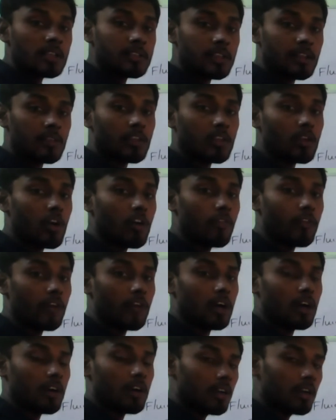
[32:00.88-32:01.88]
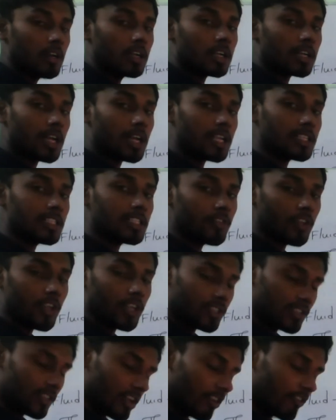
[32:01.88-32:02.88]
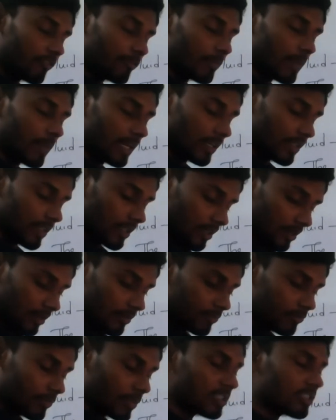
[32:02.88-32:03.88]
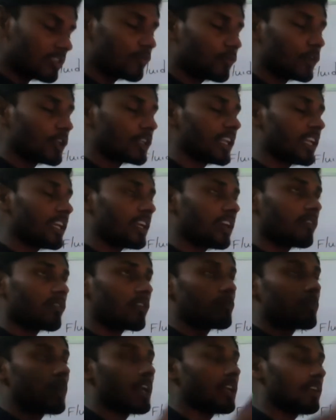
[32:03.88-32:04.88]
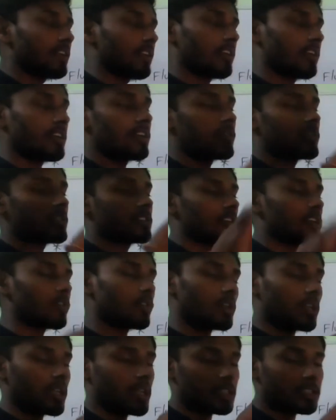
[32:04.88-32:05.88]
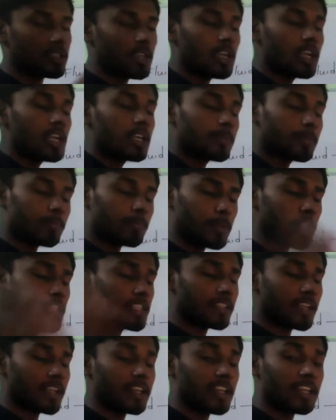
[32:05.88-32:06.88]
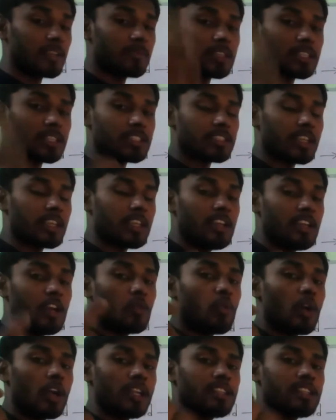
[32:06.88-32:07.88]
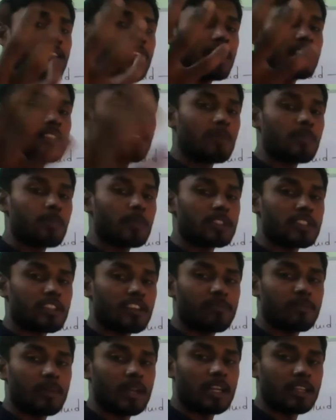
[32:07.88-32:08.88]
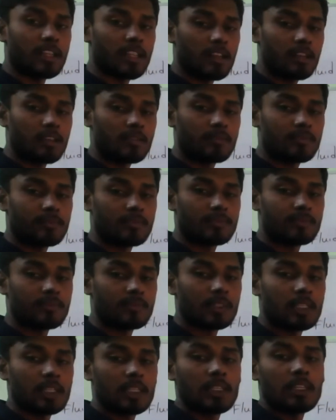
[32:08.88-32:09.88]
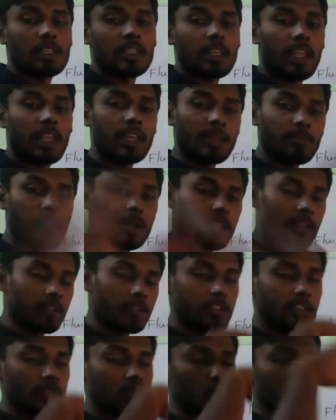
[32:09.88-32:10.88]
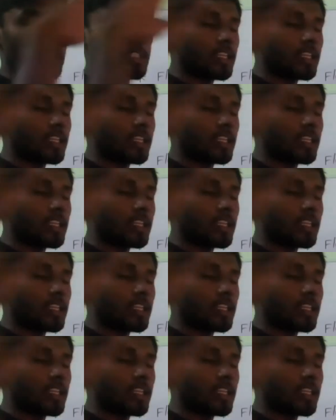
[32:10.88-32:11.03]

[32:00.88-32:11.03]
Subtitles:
shall we go for classification of matter? Means if we take our matter in our surroundings, please can anybody say what is the examples of matter? Anybody which you are